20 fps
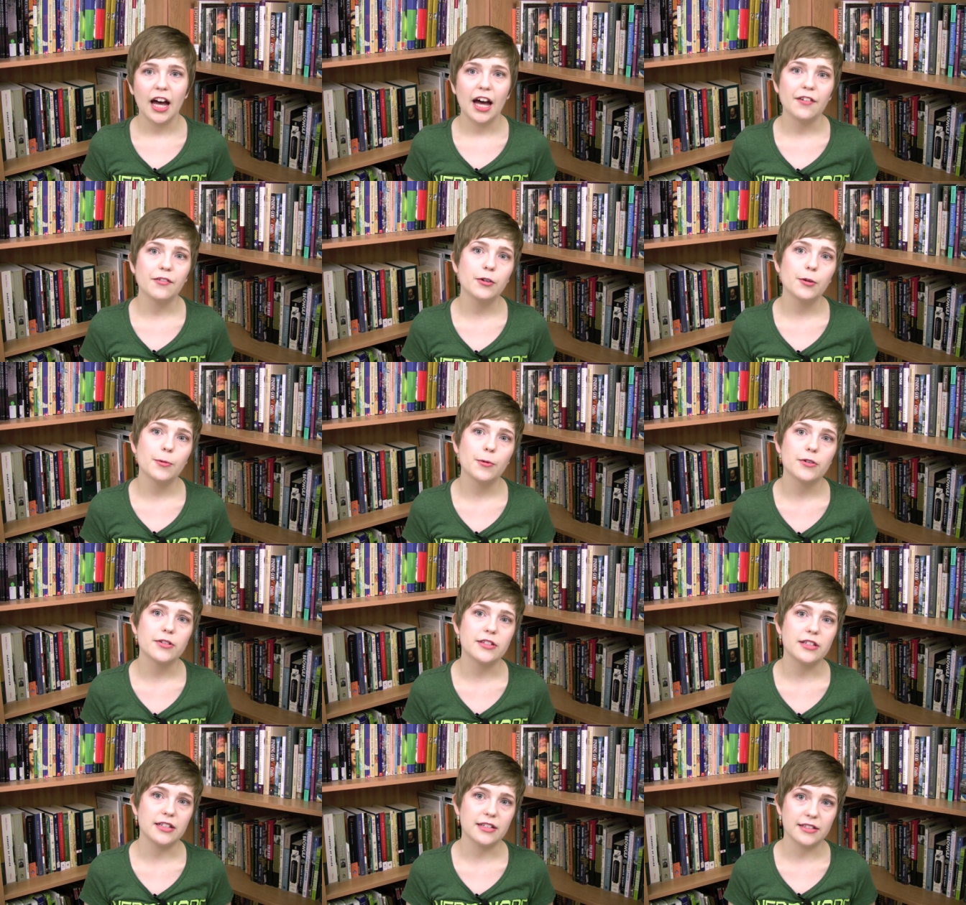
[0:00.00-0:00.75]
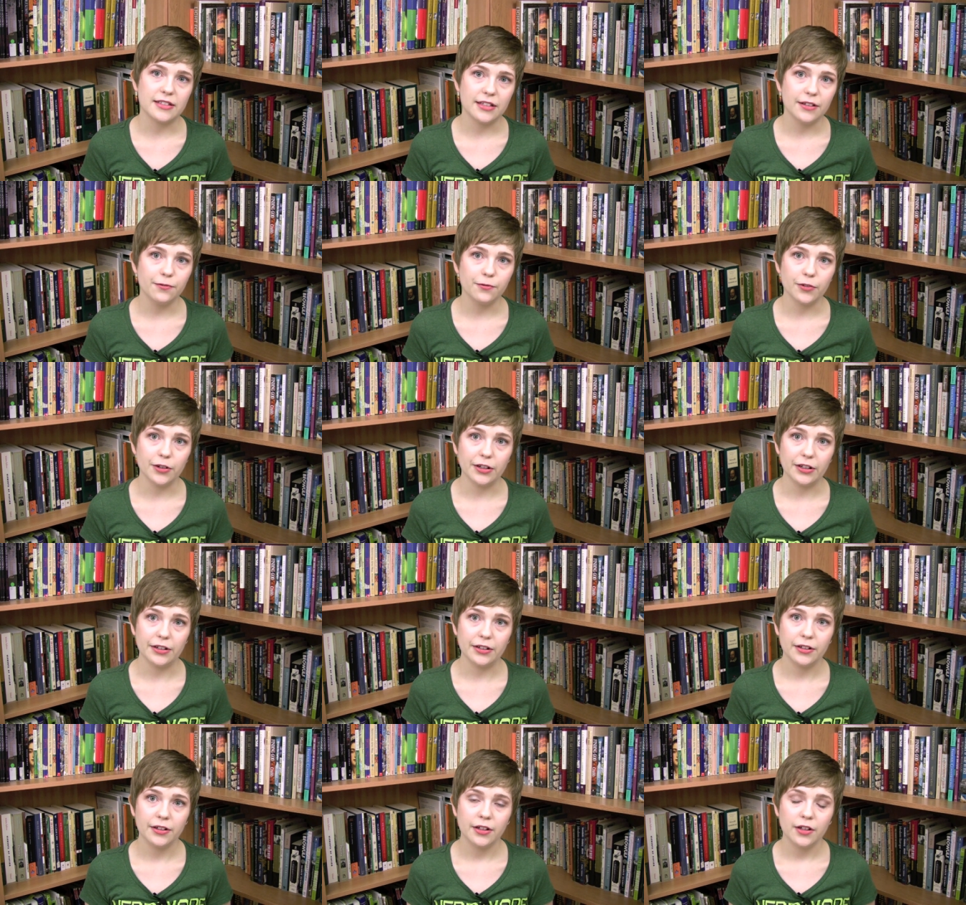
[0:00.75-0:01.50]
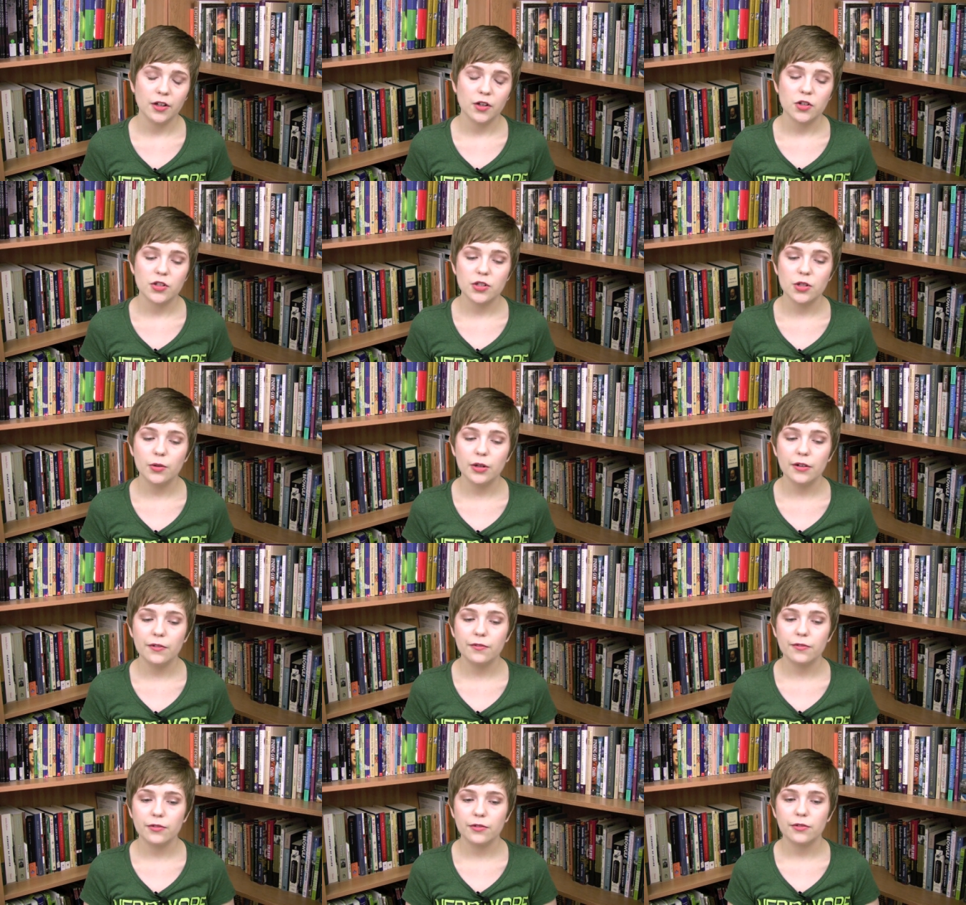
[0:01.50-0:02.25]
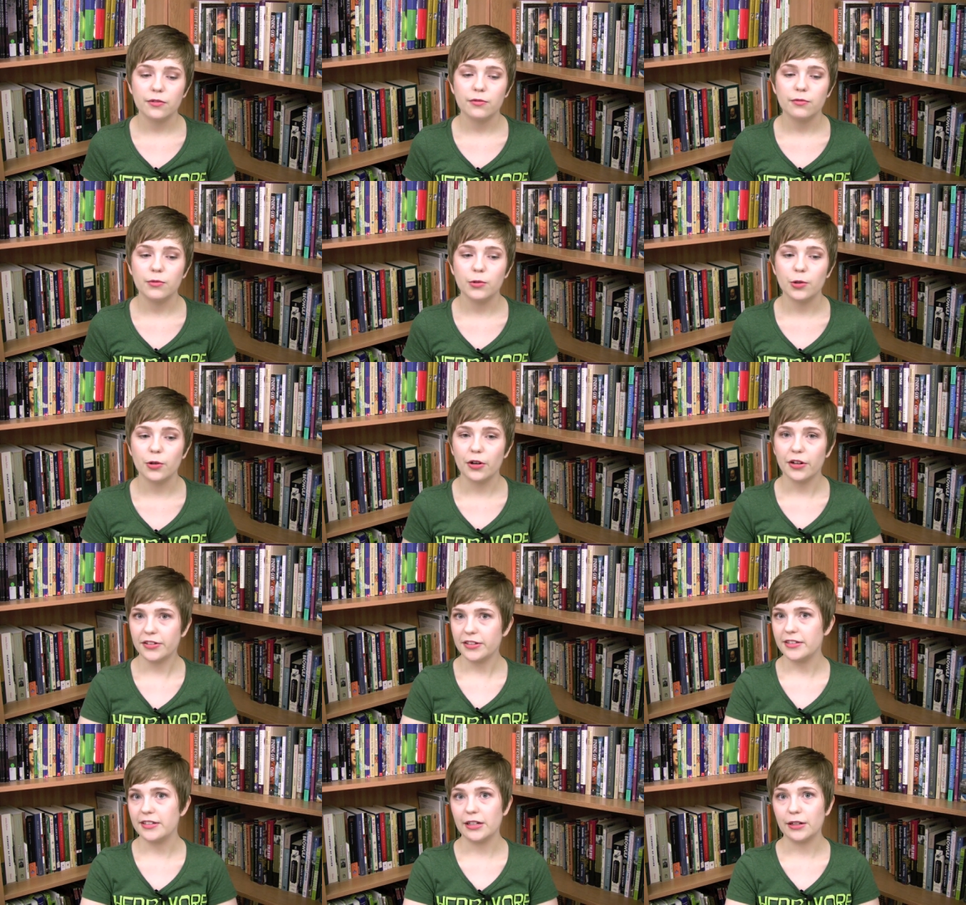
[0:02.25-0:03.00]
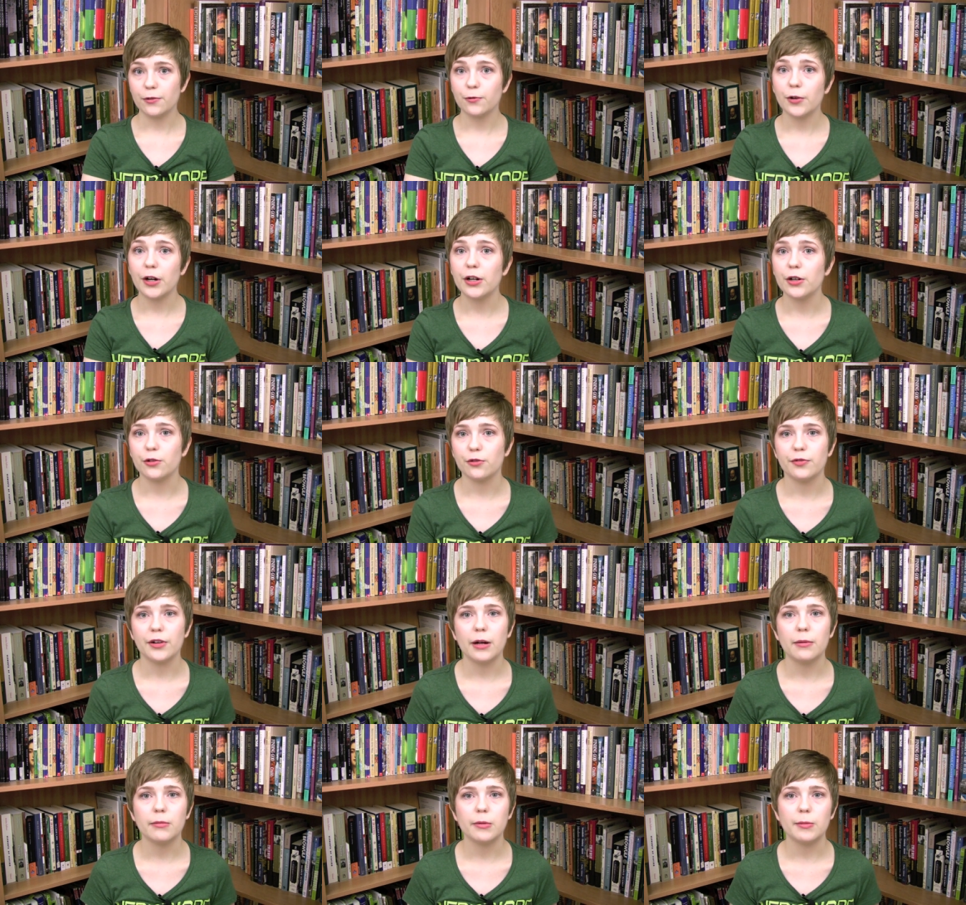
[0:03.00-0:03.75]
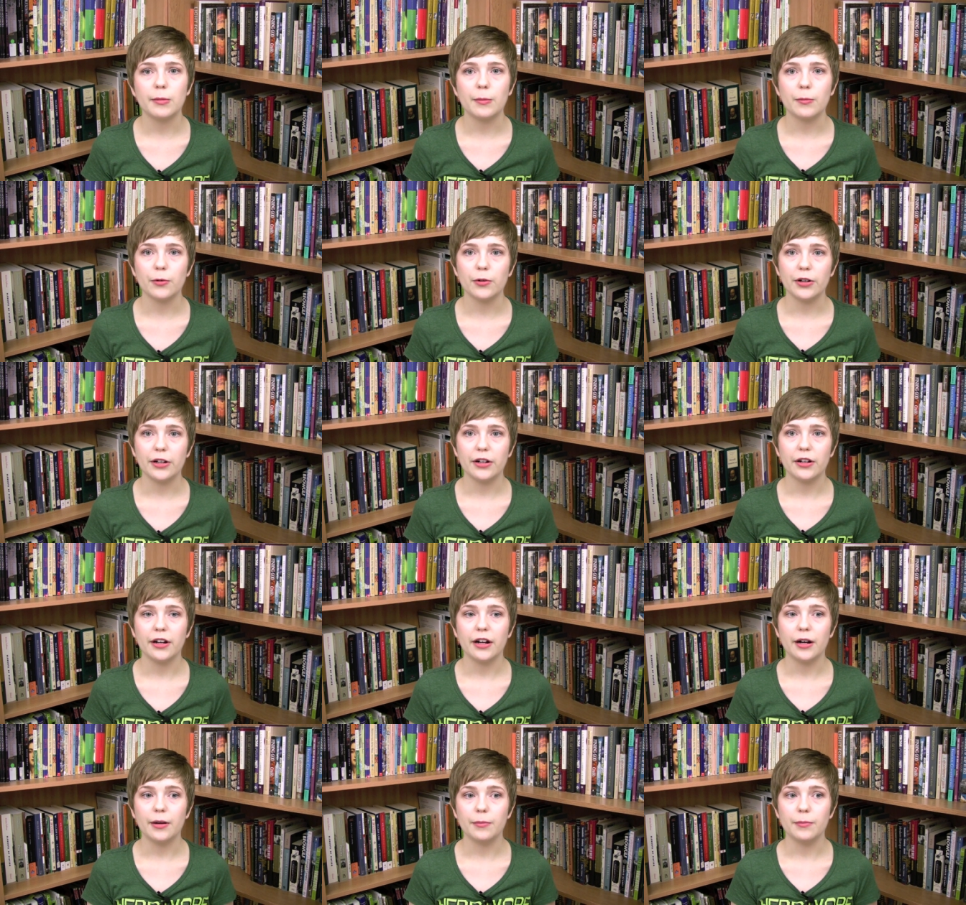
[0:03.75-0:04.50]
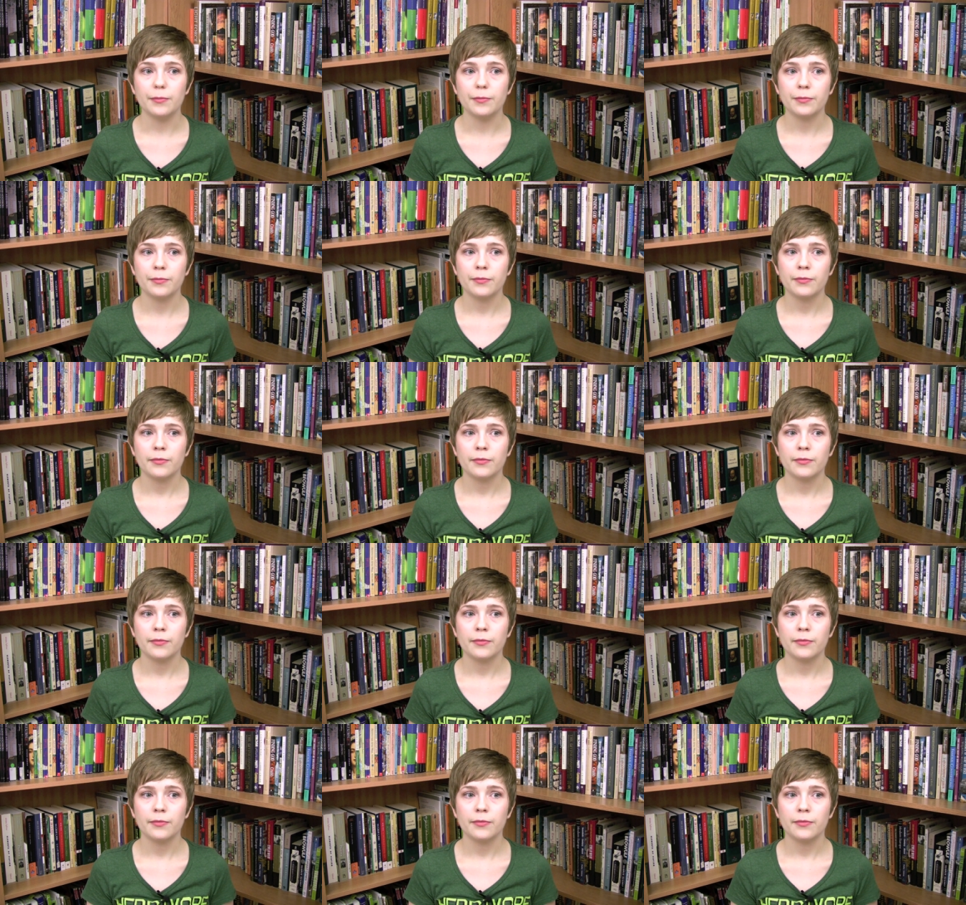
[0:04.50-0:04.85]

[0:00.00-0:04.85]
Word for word: Every person is different, so if your autistic friend or family member um,